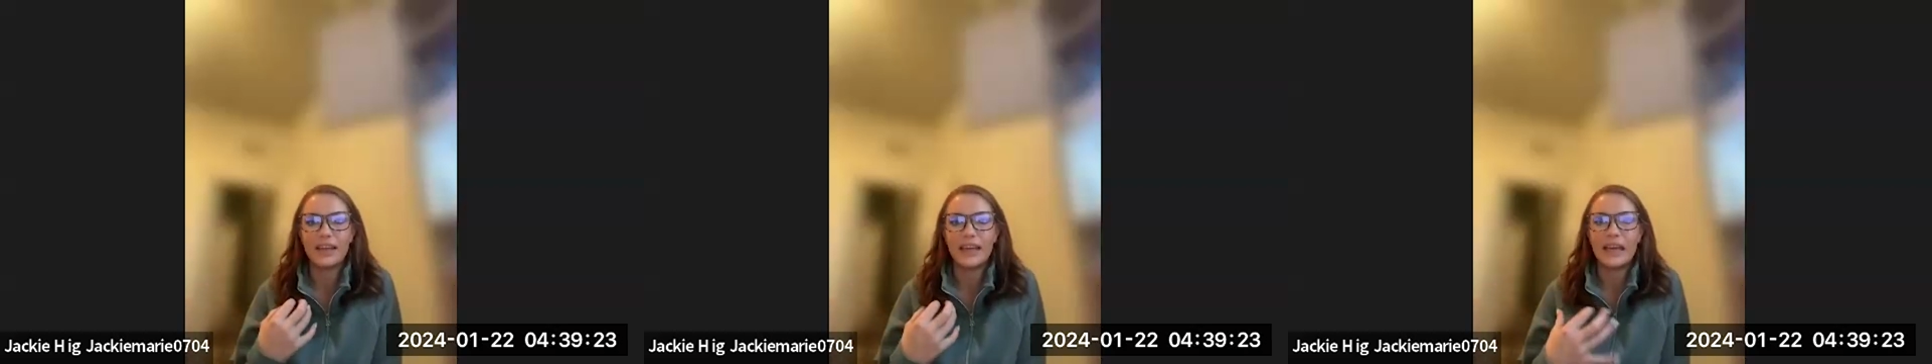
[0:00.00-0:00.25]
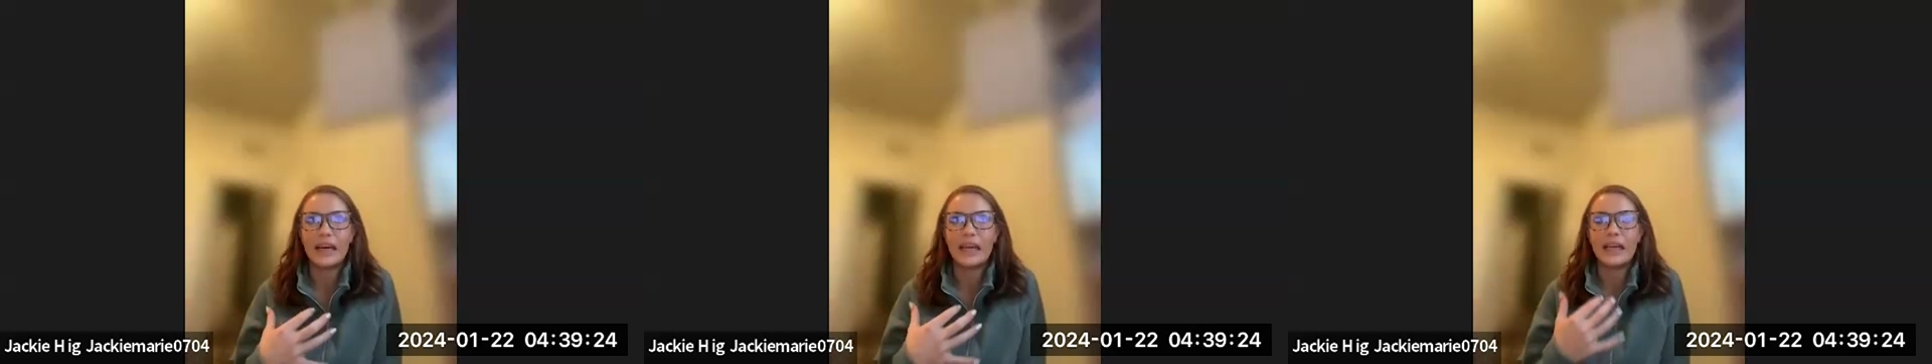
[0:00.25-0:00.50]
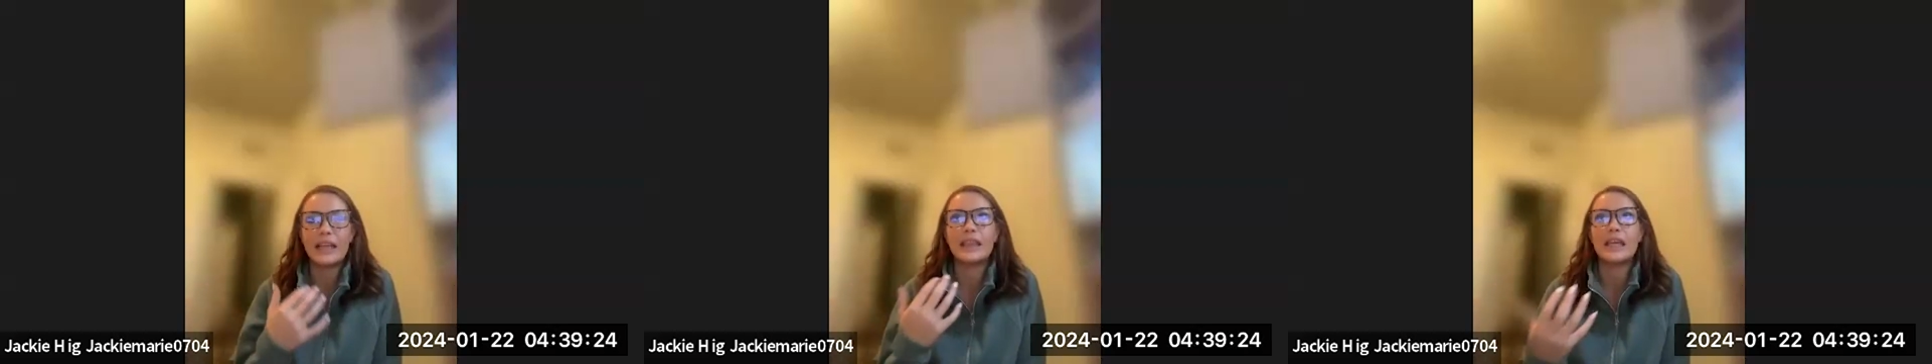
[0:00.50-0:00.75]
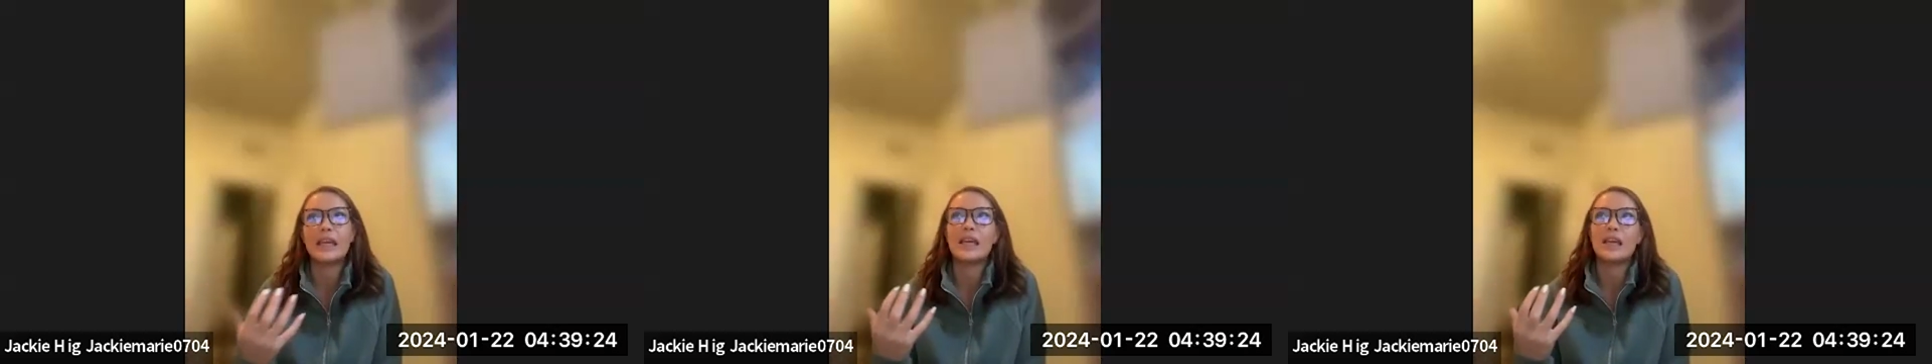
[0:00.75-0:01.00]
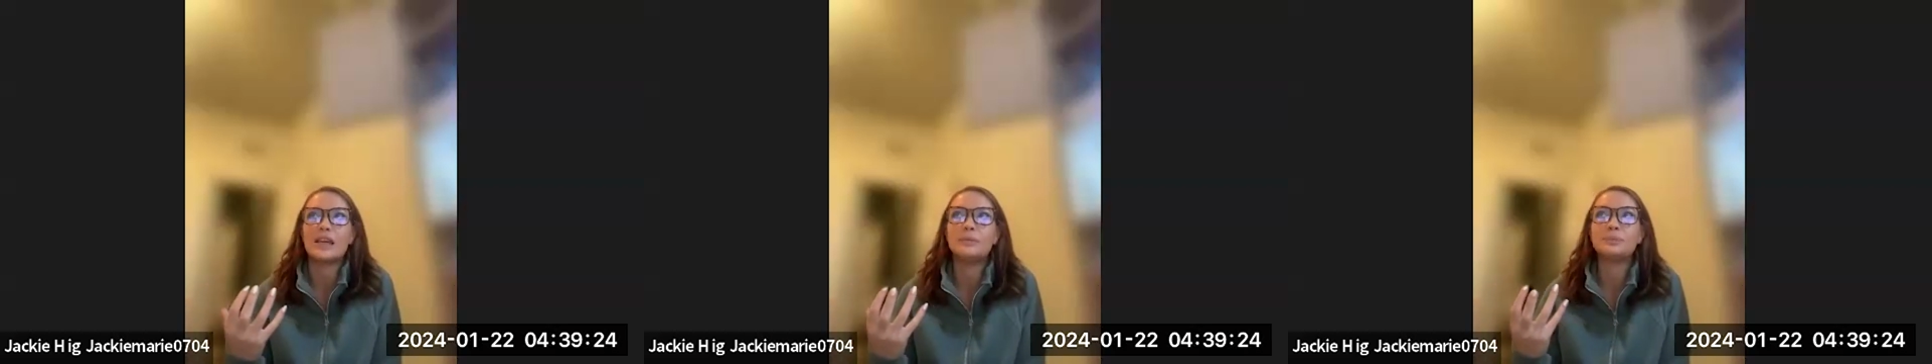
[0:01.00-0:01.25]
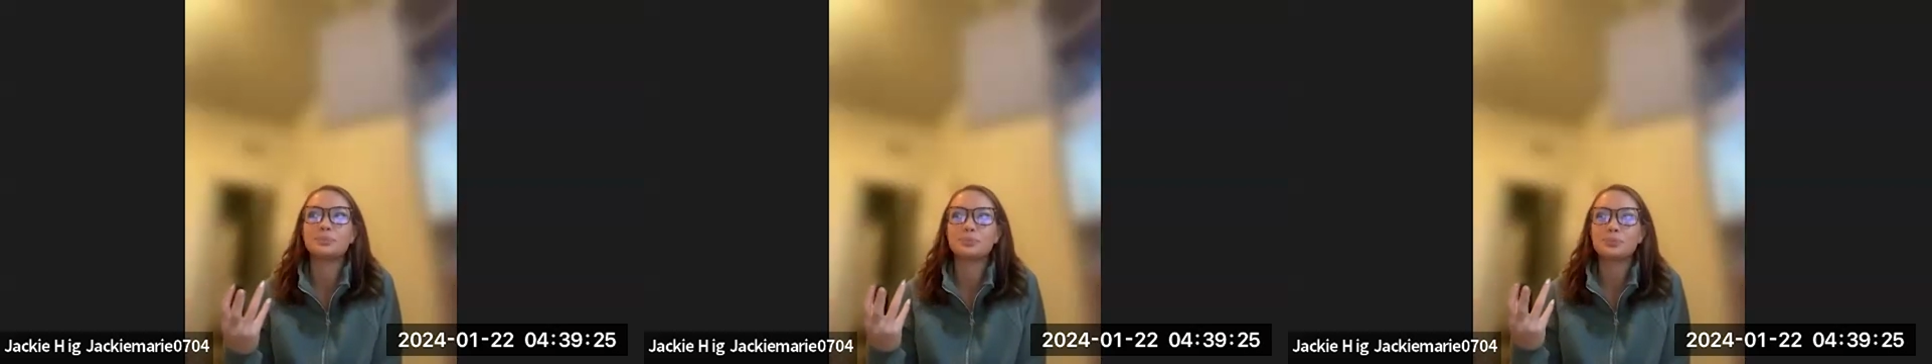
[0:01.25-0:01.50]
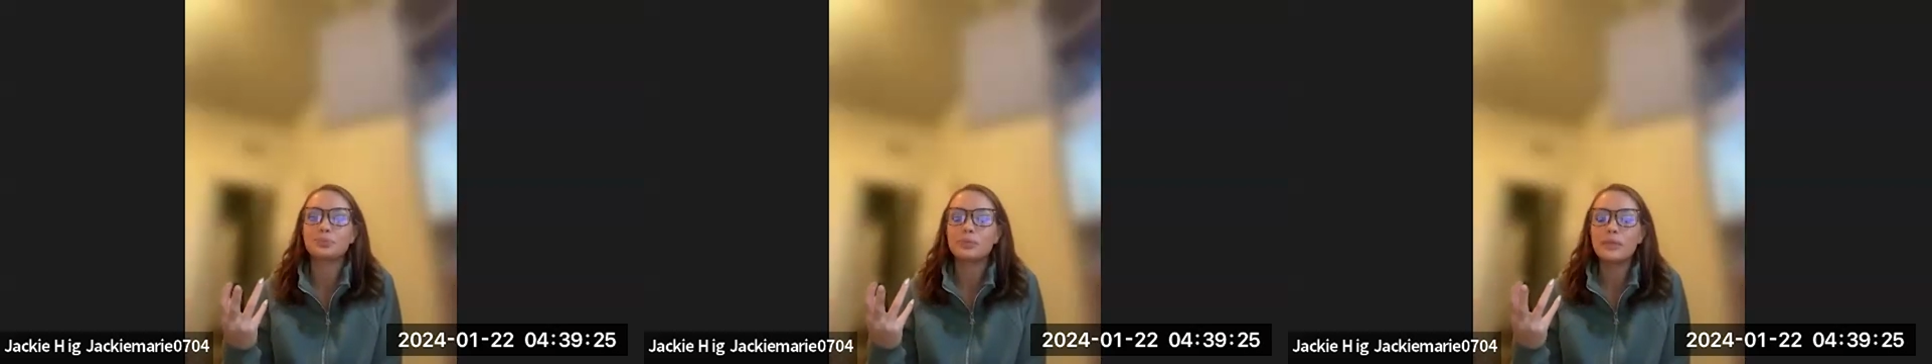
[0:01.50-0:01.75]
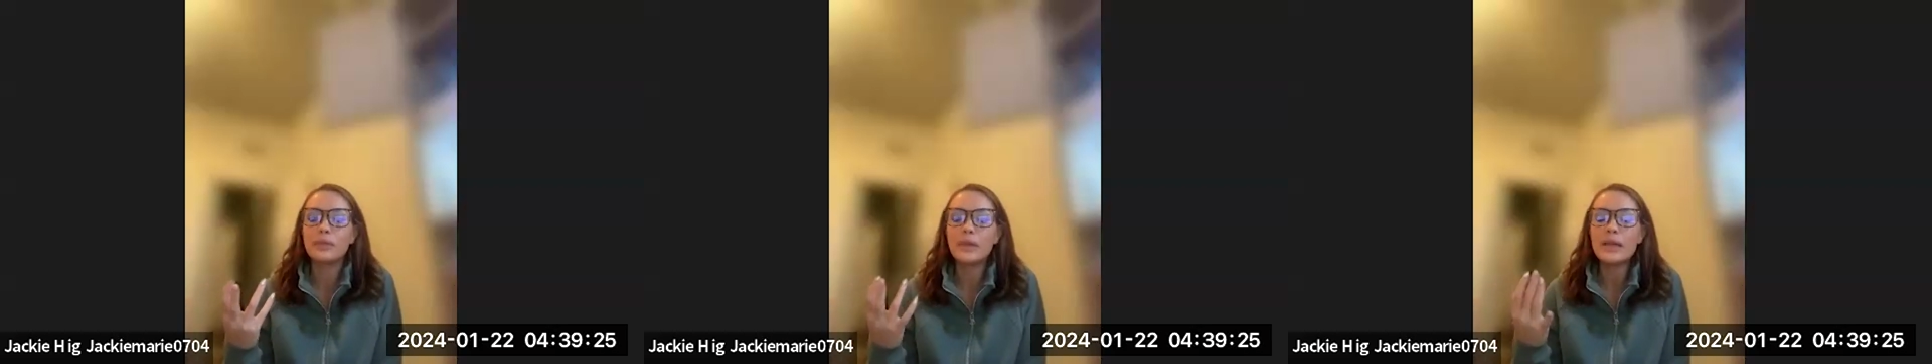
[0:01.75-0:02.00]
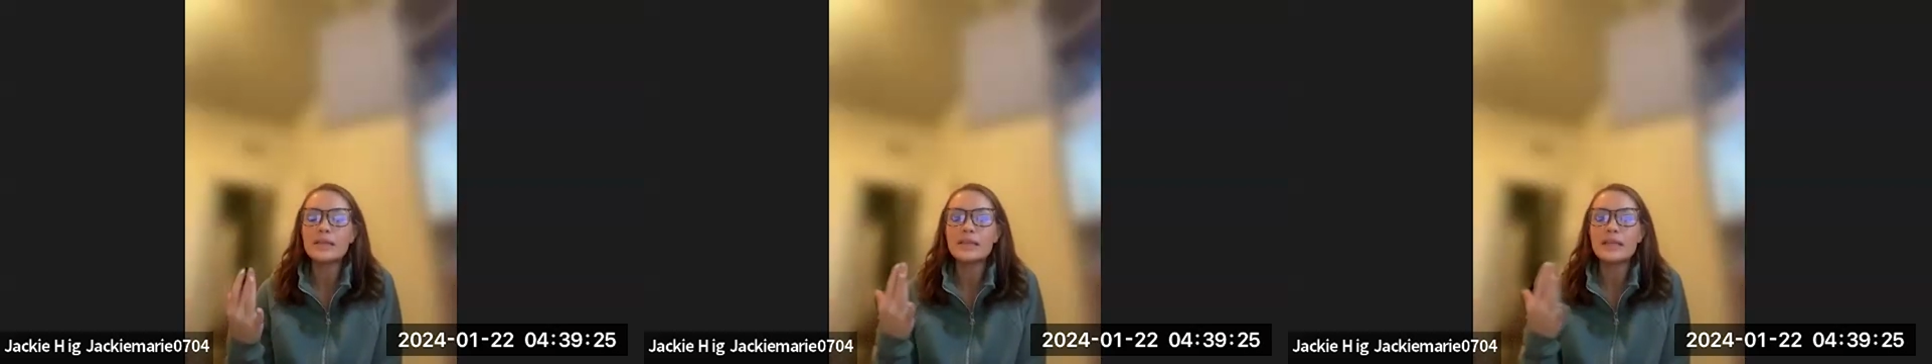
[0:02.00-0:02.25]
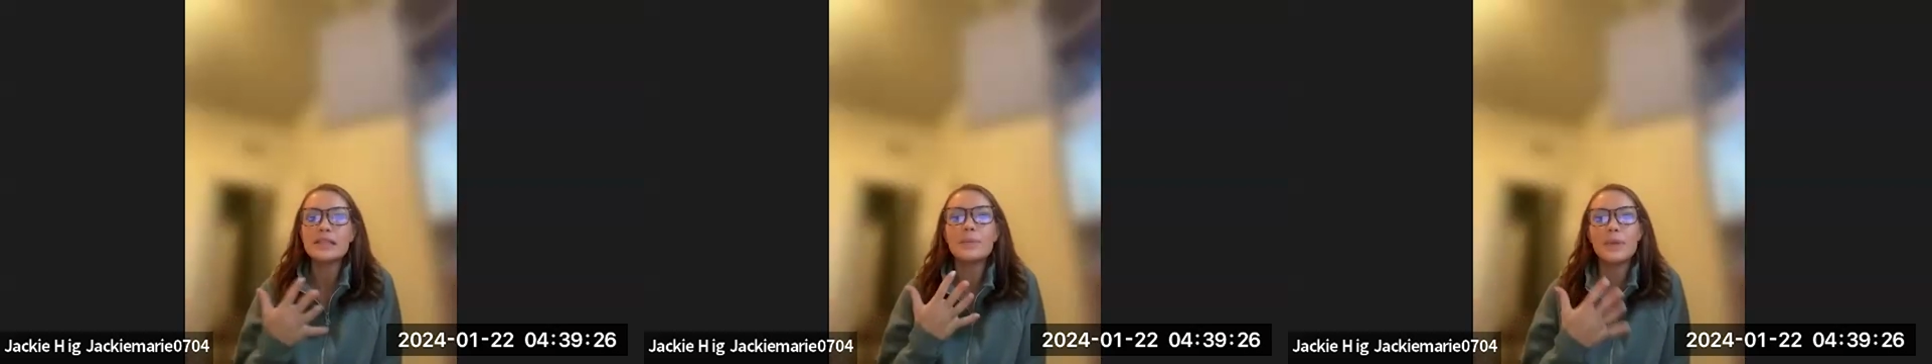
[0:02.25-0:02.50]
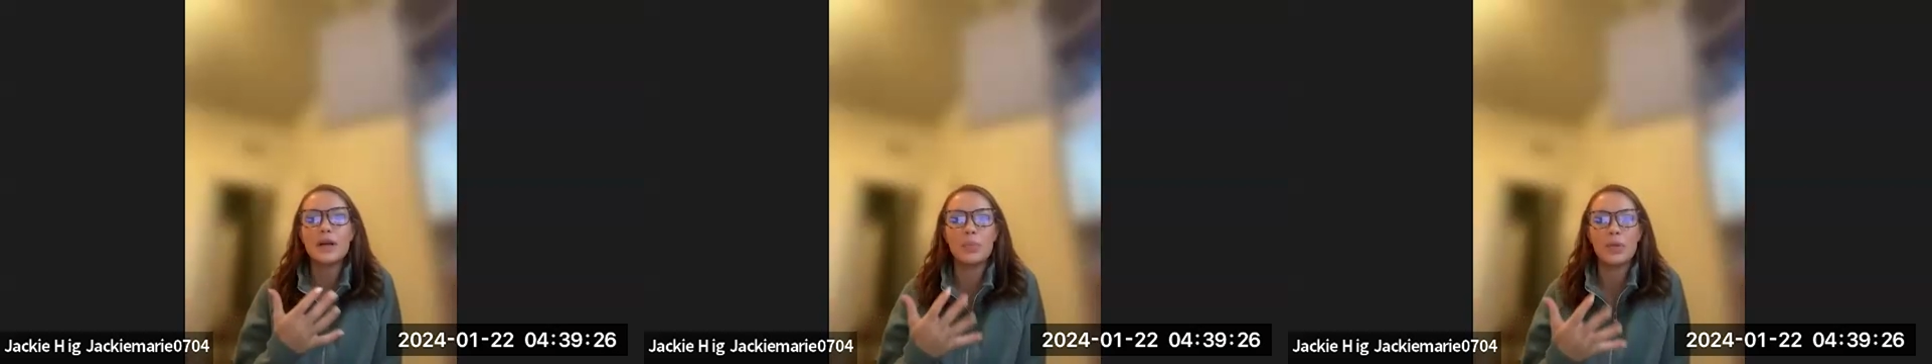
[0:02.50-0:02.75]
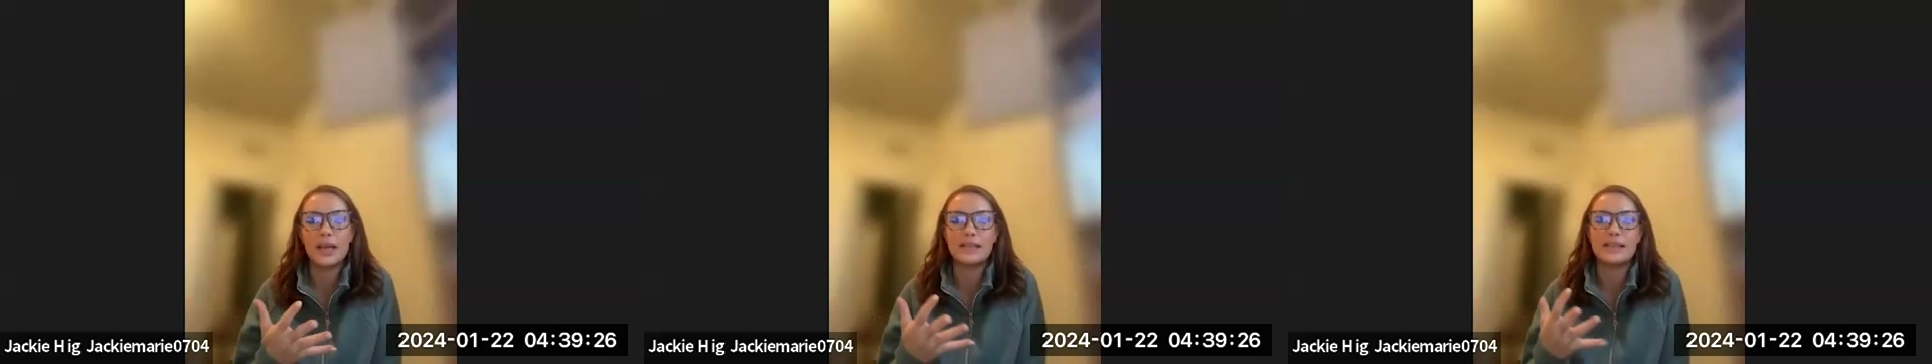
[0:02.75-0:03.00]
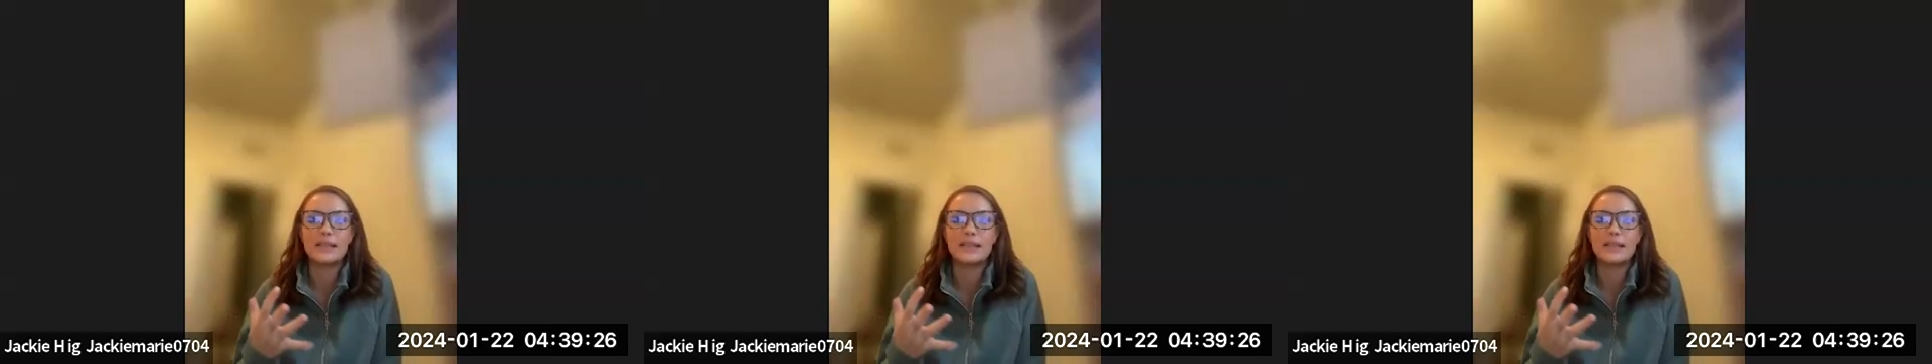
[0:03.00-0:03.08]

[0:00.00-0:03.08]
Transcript: getting the system into place.